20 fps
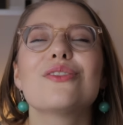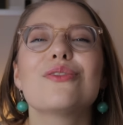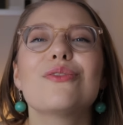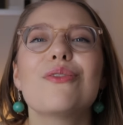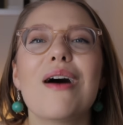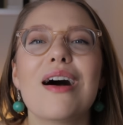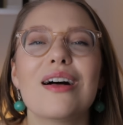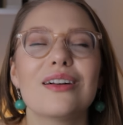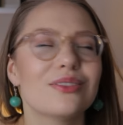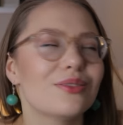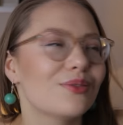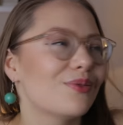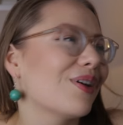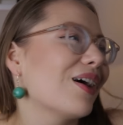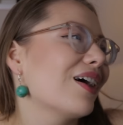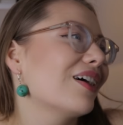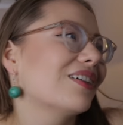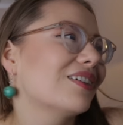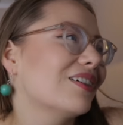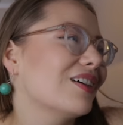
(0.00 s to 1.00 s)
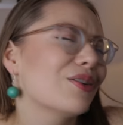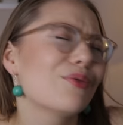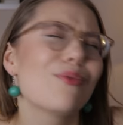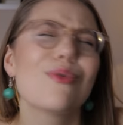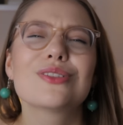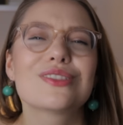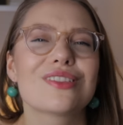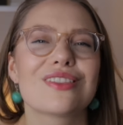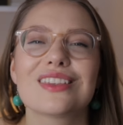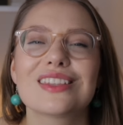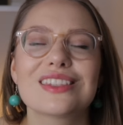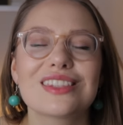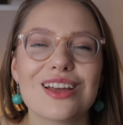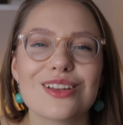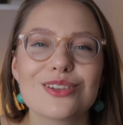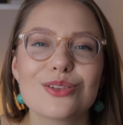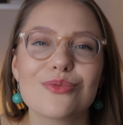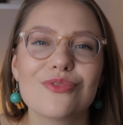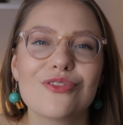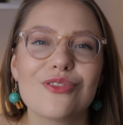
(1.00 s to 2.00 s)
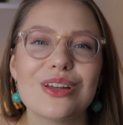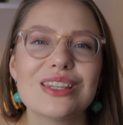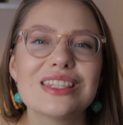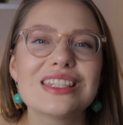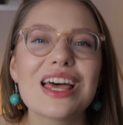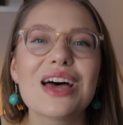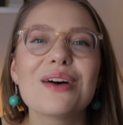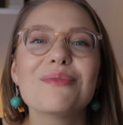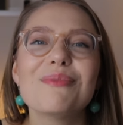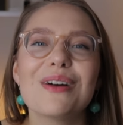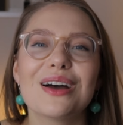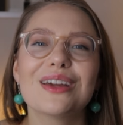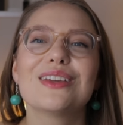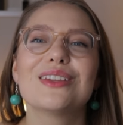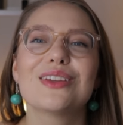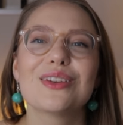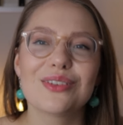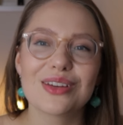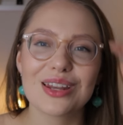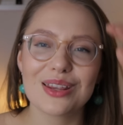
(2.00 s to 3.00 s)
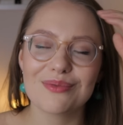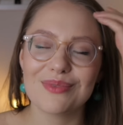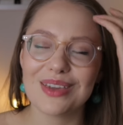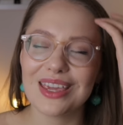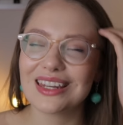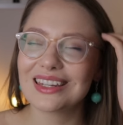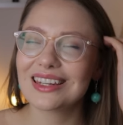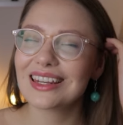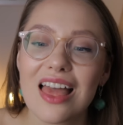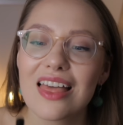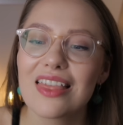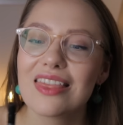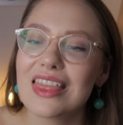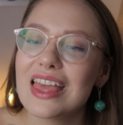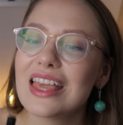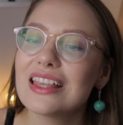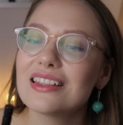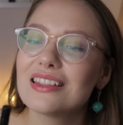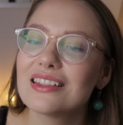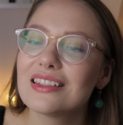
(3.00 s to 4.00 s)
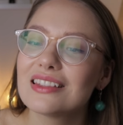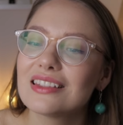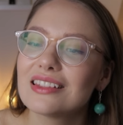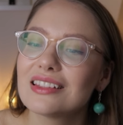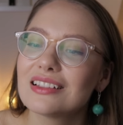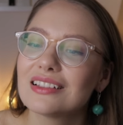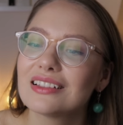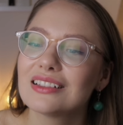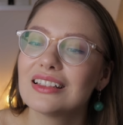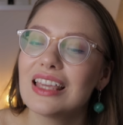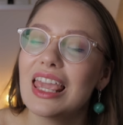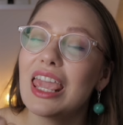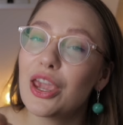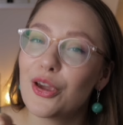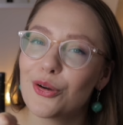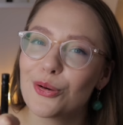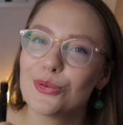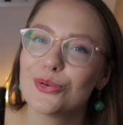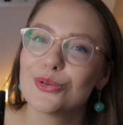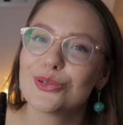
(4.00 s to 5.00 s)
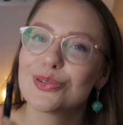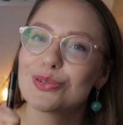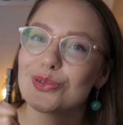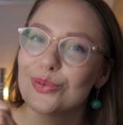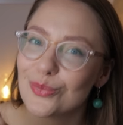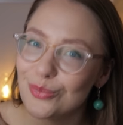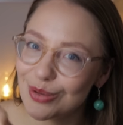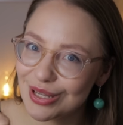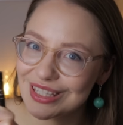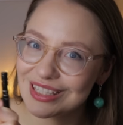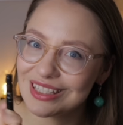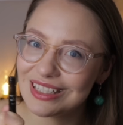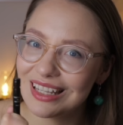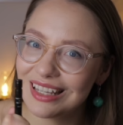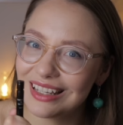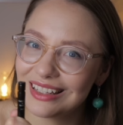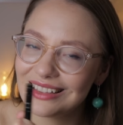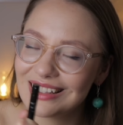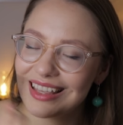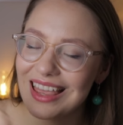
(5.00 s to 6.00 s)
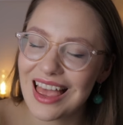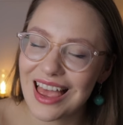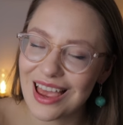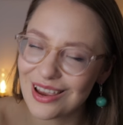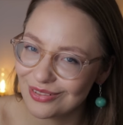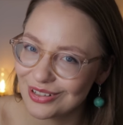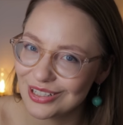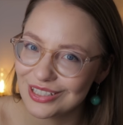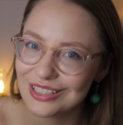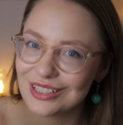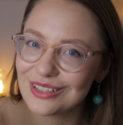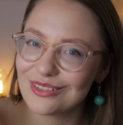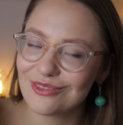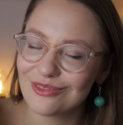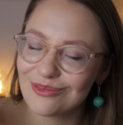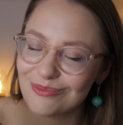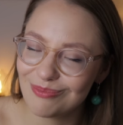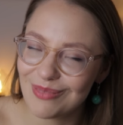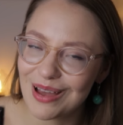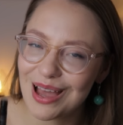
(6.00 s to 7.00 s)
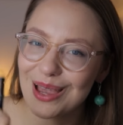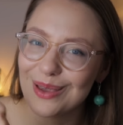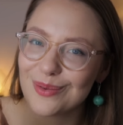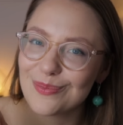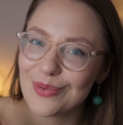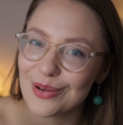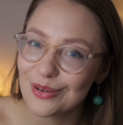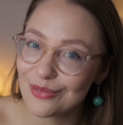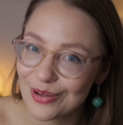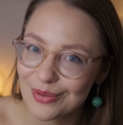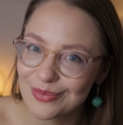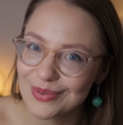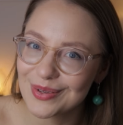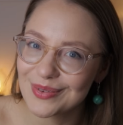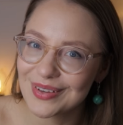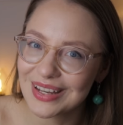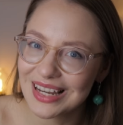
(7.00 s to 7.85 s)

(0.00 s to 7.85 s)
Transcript: off well. Well, it wasn't the start of winter, but you know what I mean. This equals winter. Herod by Parfum de